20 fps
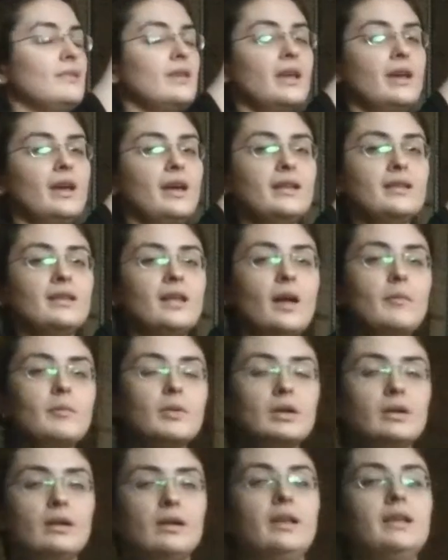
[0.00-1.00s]
and I'm
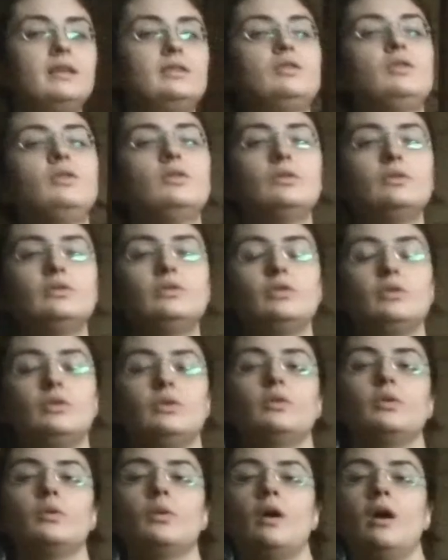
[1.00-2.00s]
gonna let you
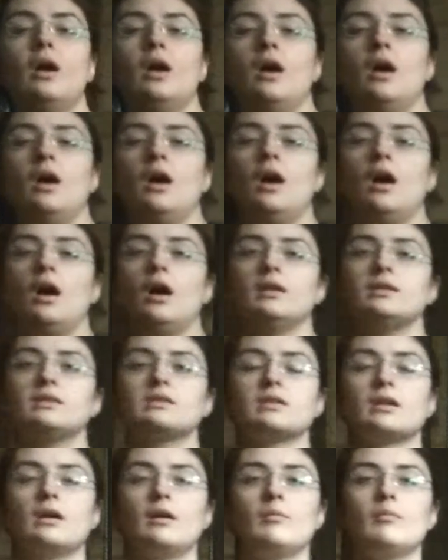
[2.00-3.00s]
do
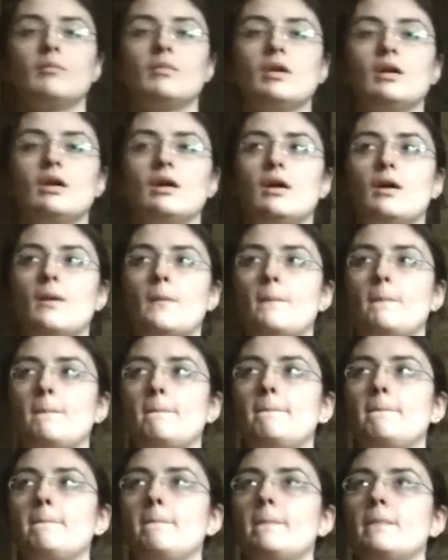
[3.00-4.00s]
some
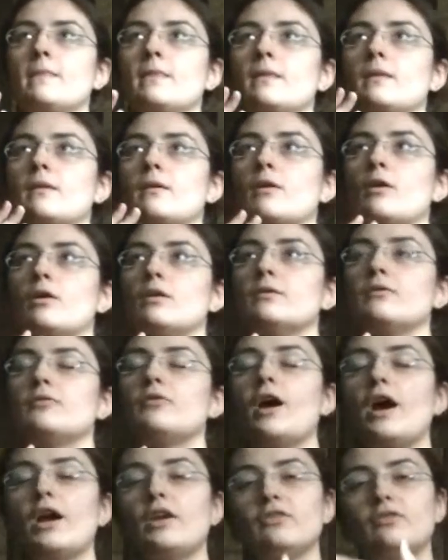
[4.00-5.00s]

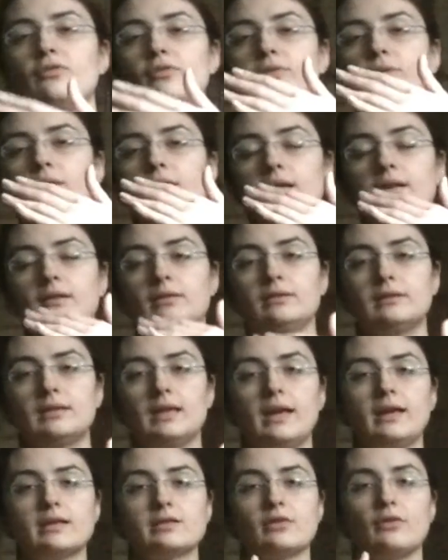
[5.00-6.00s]
5
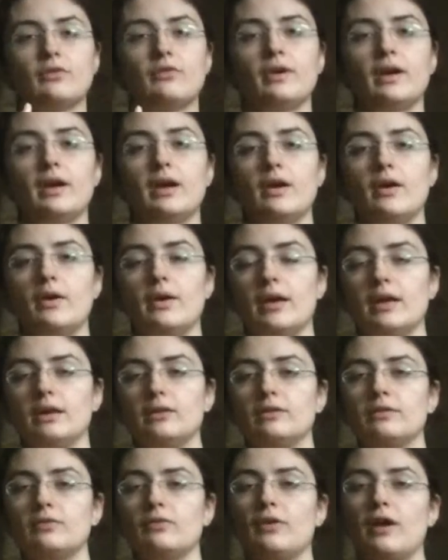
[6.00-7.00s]
intakes of air
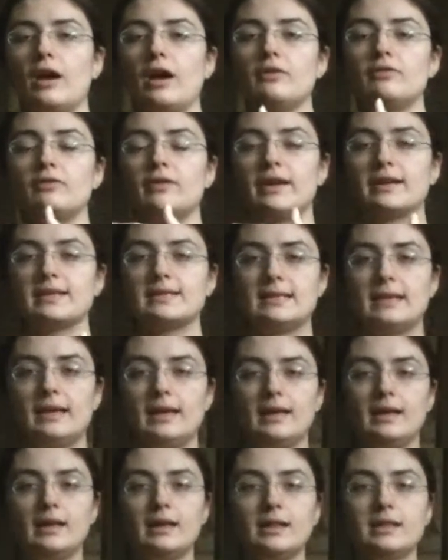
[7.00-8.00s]
and 5
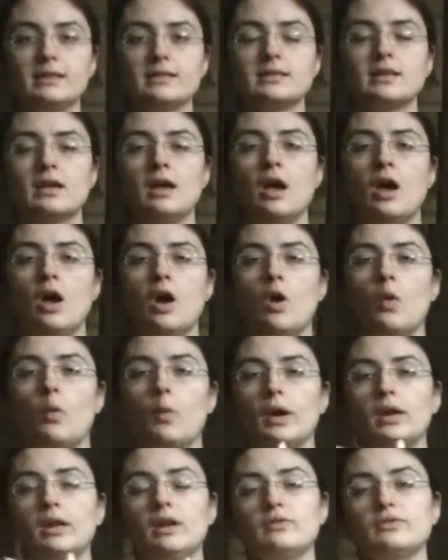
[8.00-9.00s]
exhales,
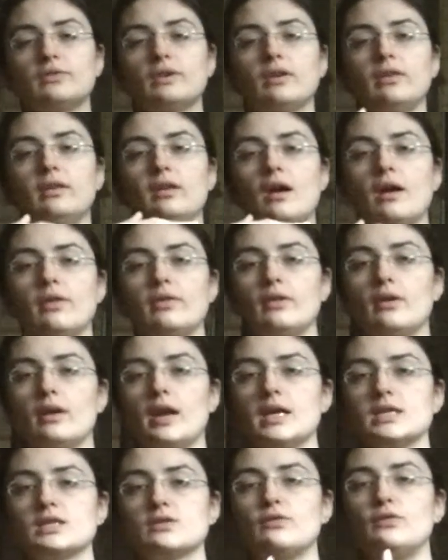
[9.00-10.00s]
one after the other,
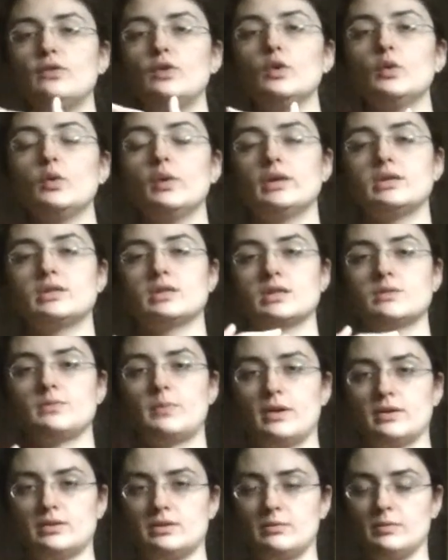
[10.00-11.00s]
as fluent as
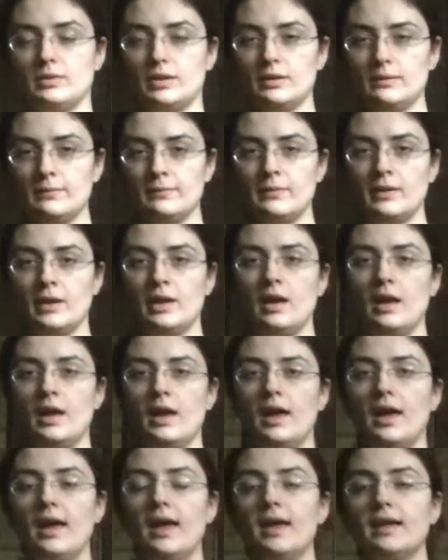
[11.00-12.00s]
possible.
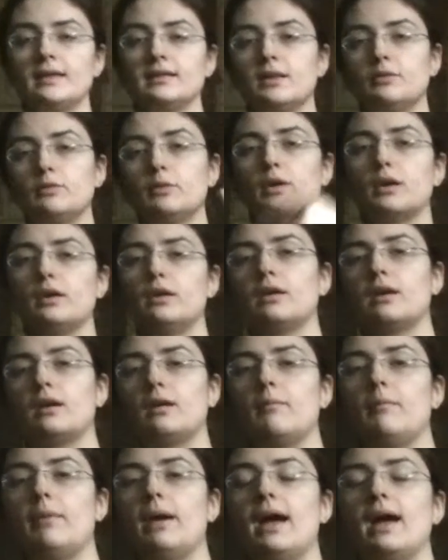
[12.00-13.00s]
And then we're gonna
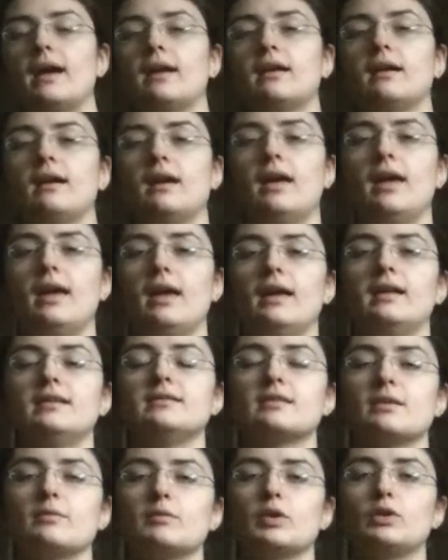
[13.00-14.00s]
come back and
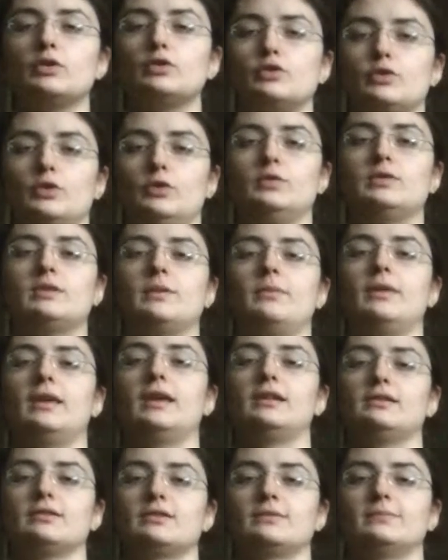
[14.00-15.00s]
I'm gonna show you something
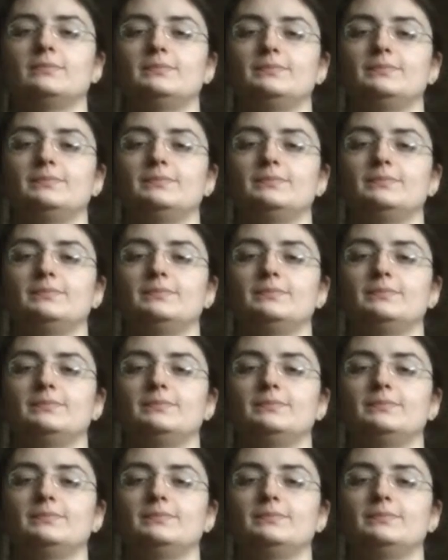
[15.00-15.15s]
else.